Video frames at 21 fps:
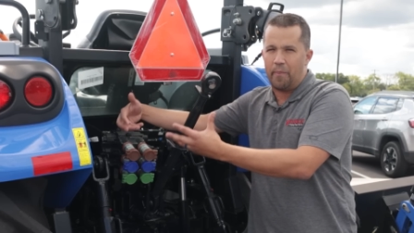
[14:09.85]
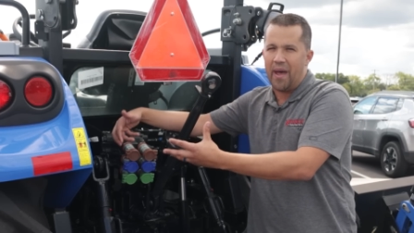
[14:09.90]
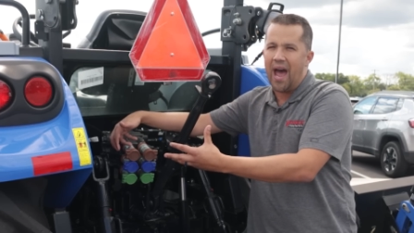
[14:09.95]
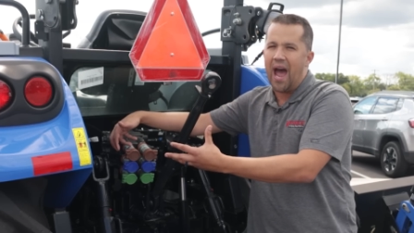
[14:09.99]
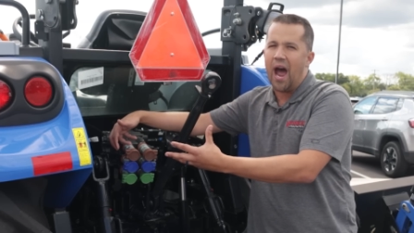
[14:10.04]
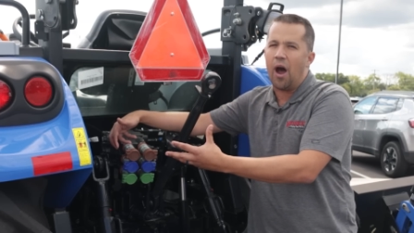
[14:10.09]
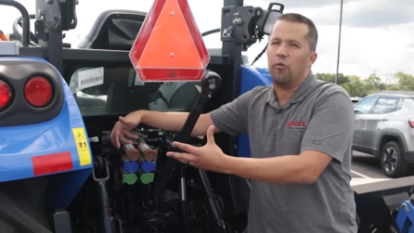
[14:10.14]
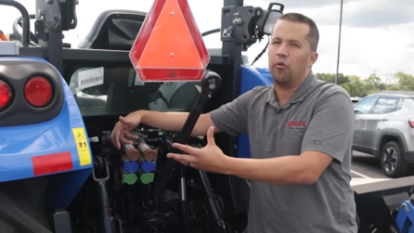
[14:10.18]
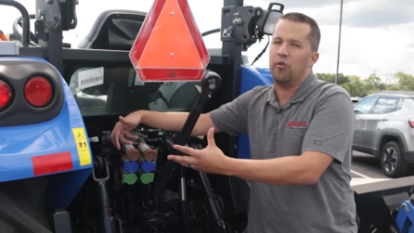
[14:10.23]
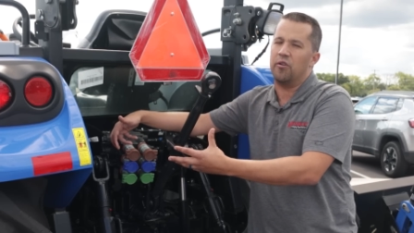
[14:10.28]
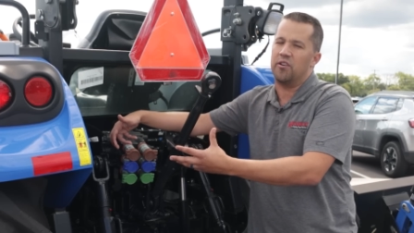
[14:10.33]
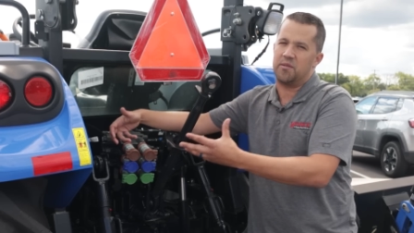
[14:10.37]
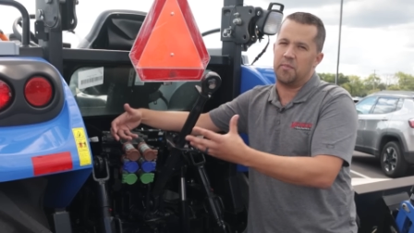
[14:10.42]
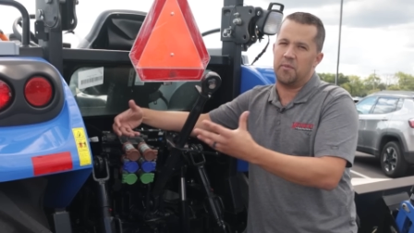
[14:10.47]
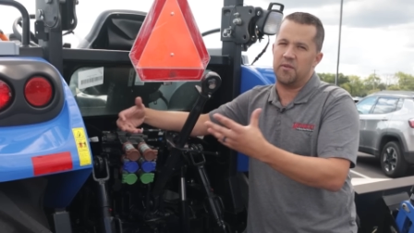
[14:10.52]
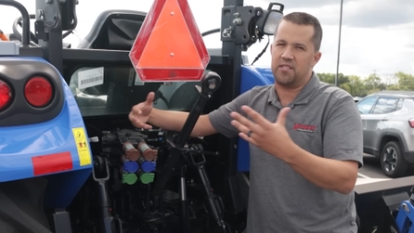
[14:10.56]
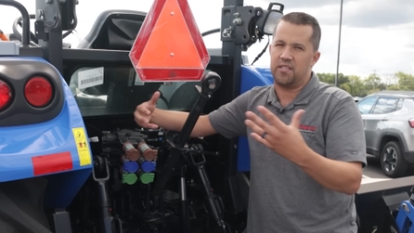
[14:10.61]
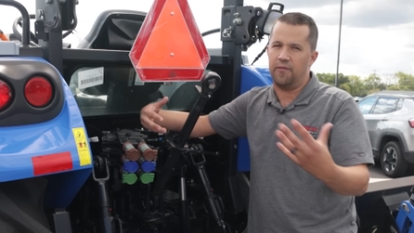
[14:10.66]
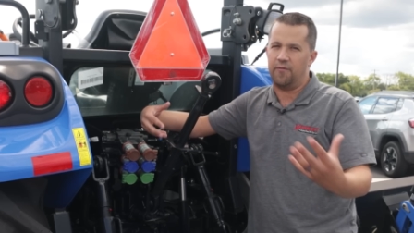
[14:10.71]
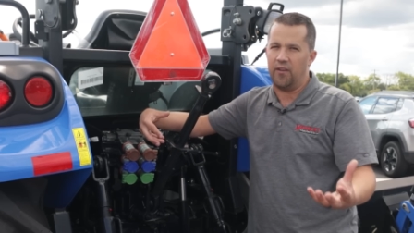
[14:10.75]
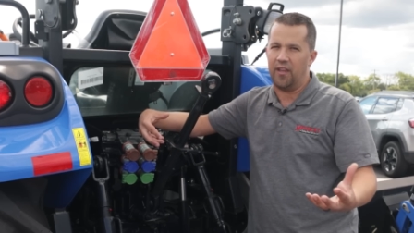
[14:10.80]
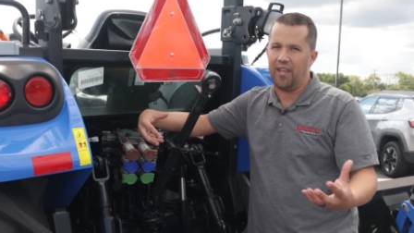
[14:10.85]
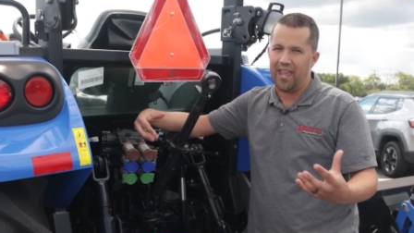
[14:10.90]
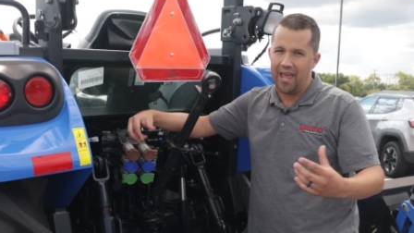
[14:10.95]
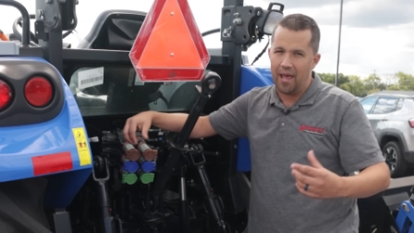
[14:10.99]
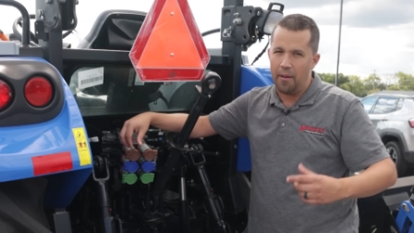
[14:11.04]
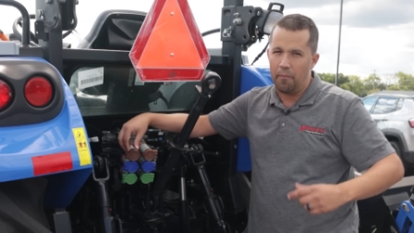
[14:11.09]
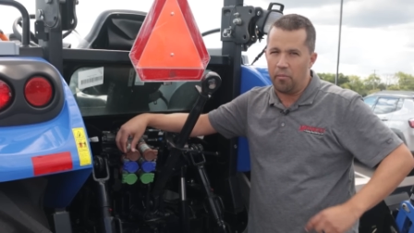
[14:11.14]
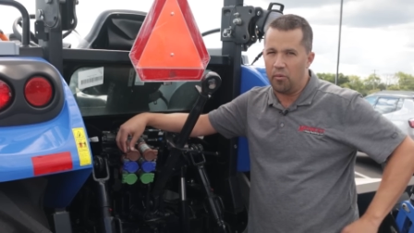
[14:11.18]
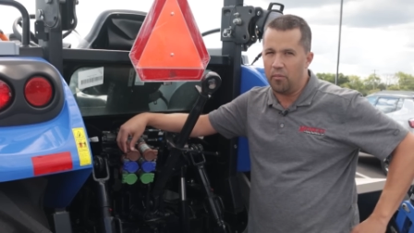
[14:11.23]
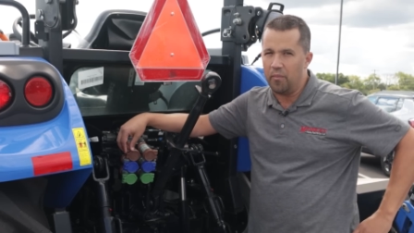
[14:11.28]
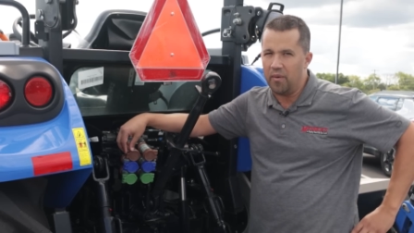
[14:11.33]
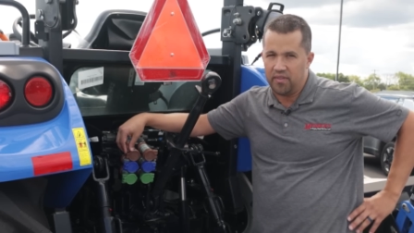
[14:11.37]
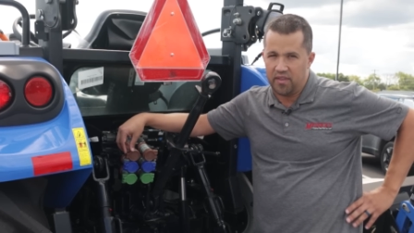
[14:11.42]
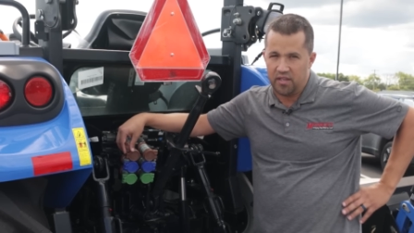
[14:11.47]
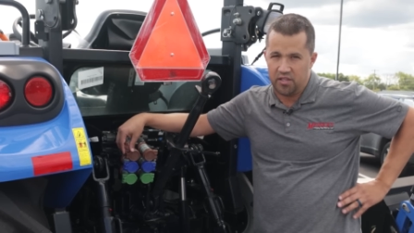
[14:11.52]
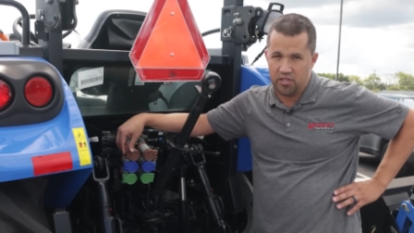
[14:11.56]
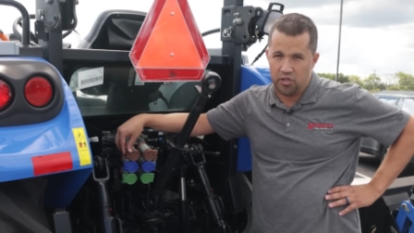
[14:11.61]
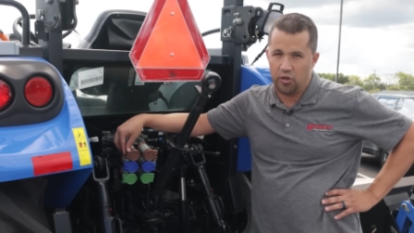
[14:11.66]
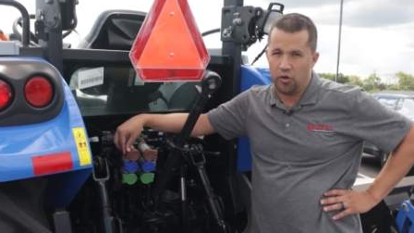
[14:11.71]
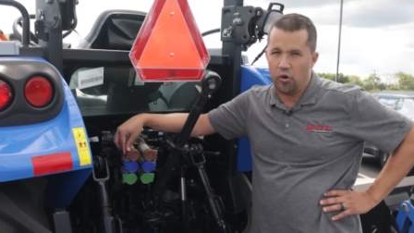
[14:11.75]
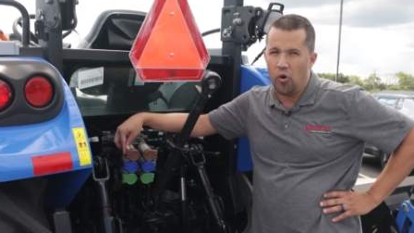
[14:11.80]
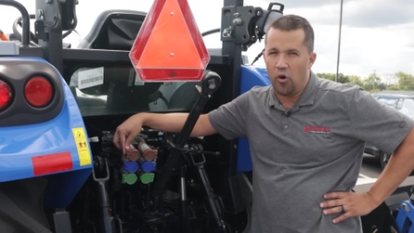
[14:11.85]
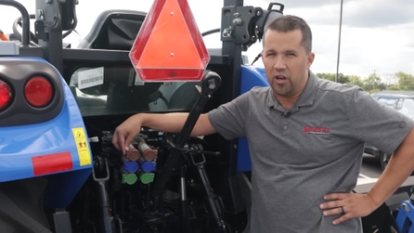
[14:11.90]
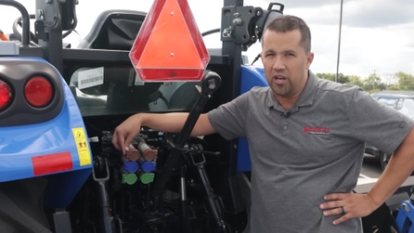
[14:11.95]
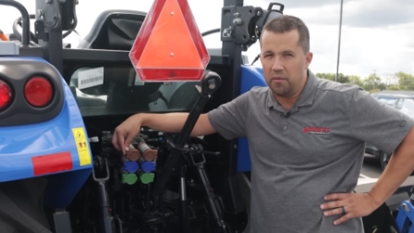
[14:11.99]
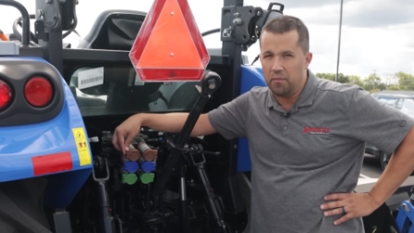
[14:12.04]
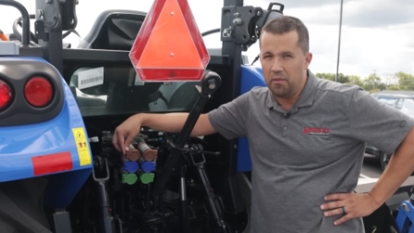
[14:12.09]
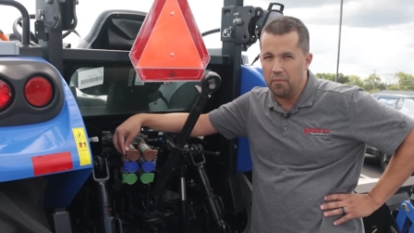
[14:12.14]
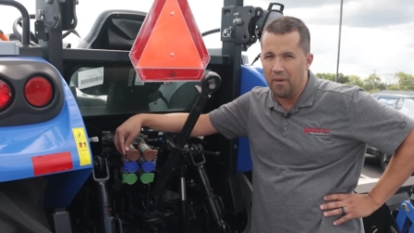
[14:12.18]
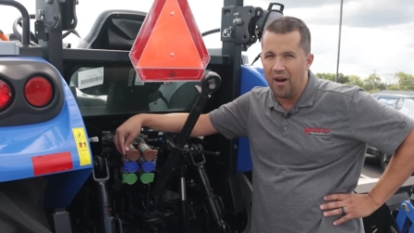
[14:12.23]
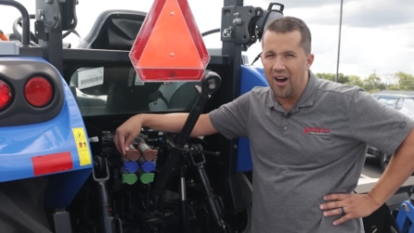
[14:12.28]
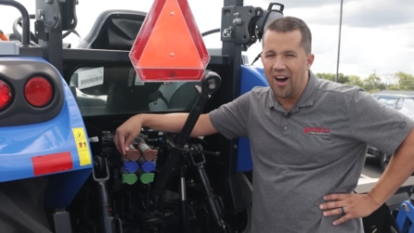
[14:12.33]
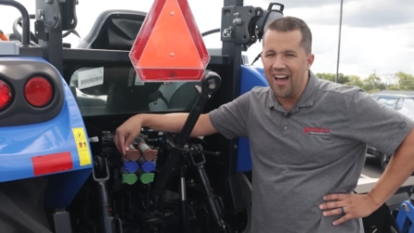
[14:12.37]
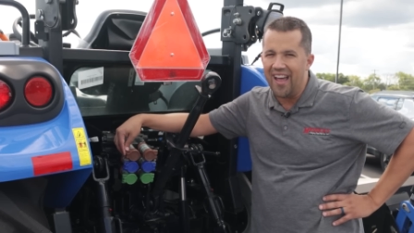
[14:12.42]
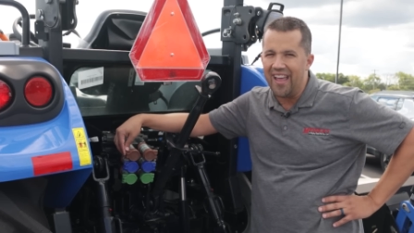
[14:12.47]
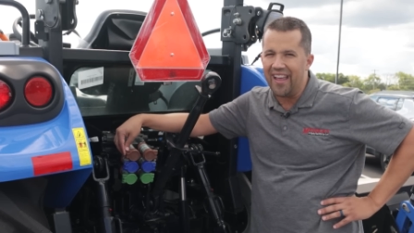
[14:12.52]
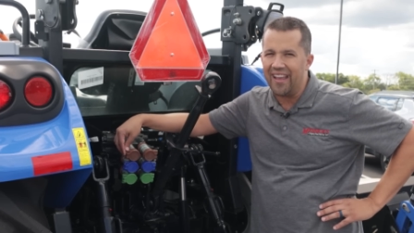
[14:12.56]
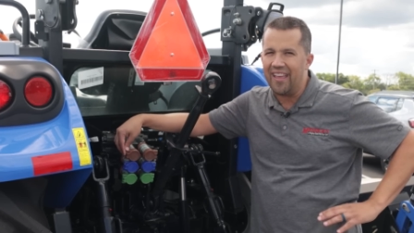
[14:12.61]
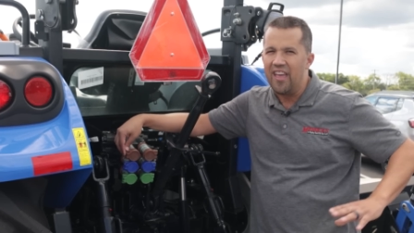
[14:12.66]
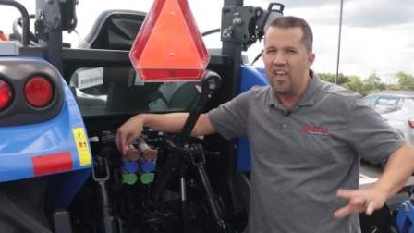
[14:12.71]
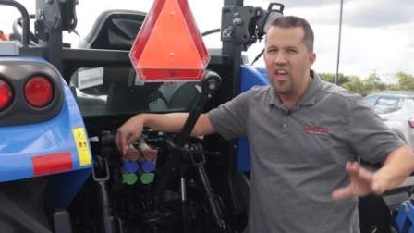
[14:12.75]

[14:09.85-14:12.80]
power a specific implement that you're going to be buying.